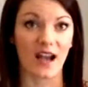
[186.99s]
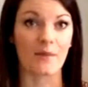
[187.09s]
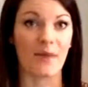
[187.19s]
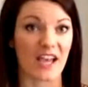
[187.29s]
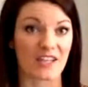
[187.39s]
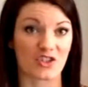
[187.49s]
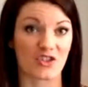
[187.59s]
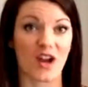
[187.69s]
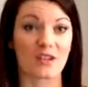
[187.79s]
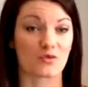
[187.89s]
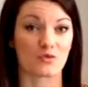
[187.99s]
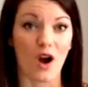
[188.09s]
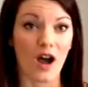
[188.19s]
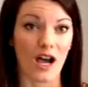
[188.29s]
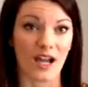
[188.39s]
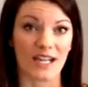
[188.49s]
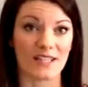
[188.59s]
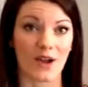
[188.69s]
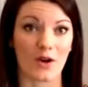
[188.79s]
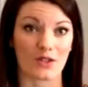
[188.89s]
unpasteurized raw honey
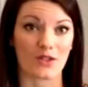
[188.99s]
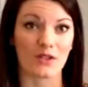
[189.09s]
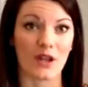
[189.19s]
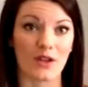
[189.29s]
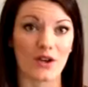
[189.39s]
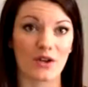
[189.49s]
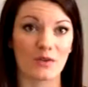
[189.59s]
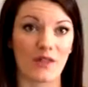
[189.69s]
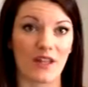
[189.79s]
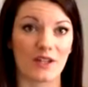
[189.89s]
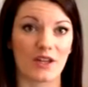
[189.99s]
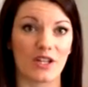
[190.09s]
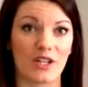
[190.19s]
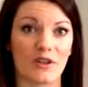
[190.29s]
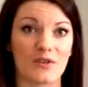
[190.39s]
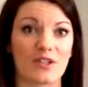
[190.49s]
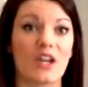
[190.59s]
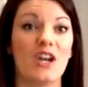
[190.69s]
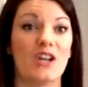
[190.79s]
is also another good one that you can use.